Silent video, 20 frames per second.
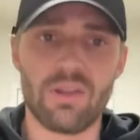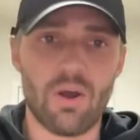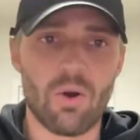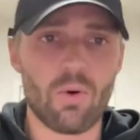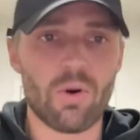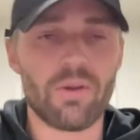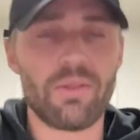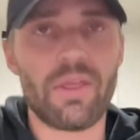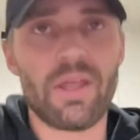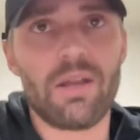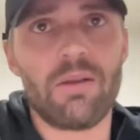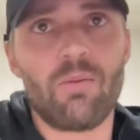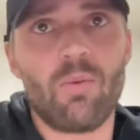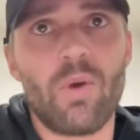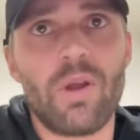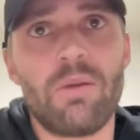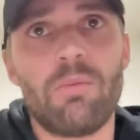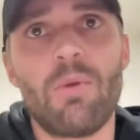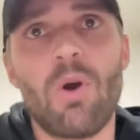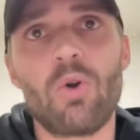lower than
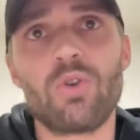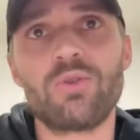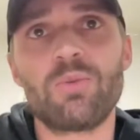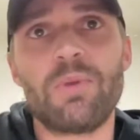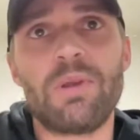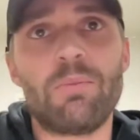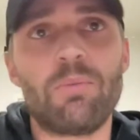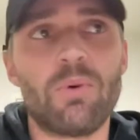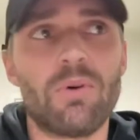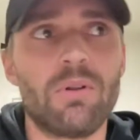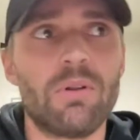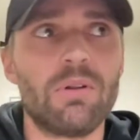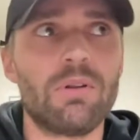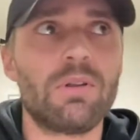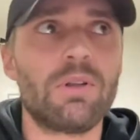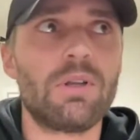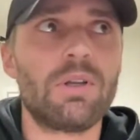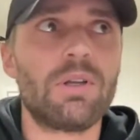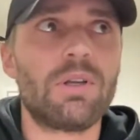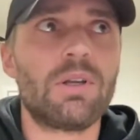when most
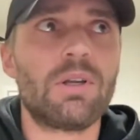people